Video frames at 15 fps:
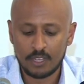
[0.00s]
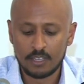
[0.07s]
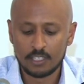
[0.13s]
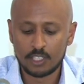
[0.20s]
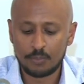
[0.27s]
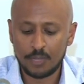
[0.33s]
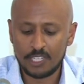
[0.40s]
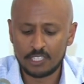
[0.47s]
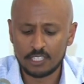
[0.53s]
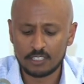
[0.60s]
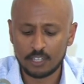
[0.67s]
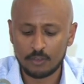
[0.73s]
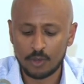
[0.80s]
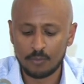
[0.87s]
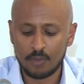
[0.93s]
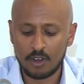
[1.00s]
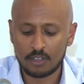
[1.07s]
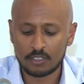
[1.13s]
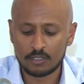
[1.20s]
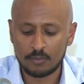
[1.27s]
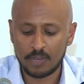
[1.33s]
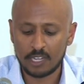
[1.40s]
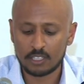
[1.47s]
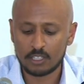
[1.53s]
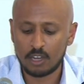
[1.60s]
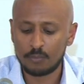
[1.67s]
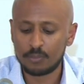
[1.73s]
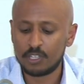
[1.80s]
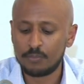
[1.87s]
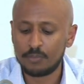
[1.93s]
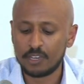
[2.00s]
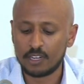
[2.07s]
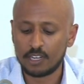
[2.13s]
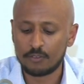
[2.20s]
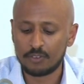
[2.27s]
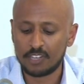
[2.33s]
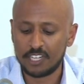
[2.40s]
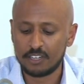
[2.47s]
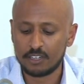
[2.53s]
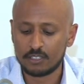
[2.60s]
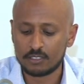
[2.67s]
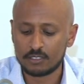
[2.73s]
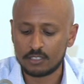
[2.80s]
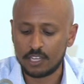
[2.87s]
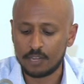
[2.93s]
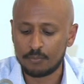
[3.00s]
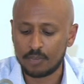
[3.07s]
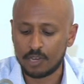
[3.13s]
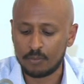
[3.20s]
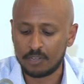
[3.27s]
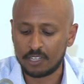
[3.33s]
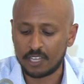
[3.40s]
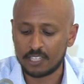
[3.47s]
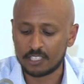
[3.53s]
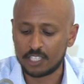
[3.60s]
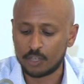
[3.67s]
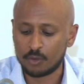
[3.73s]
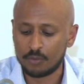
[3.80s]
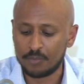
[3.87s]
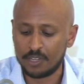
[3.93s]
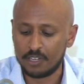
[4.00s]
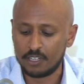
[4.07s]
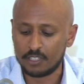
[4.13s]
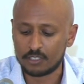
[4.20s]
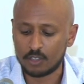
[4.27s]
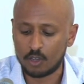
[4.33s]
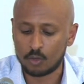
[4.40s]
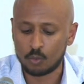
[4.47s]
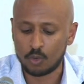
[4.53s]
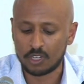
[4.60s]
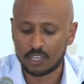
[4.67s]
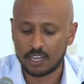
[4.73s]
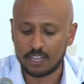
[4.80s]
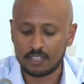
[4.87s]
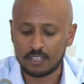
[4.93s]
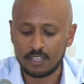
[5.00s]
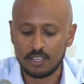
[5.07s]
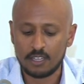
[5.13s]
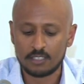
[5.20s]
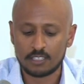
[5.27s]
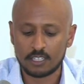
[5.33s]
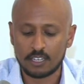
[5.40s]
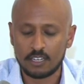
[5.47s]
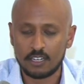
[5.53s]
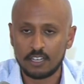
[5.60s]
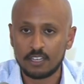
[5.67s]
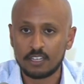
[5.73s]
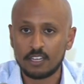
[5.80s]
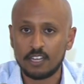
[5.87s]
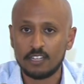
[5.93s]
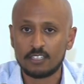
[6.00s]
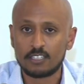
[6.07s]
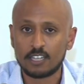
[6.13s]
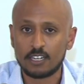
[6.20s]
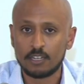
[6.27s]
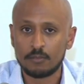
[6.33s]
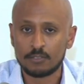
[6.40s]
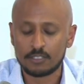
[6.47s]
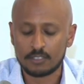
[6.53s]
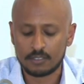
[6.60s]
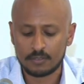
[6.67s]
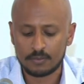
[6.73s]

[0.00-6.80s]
speeches and remarks by top TPLF leaders in public and secret meetings on Wolkait Tegede and Telemt,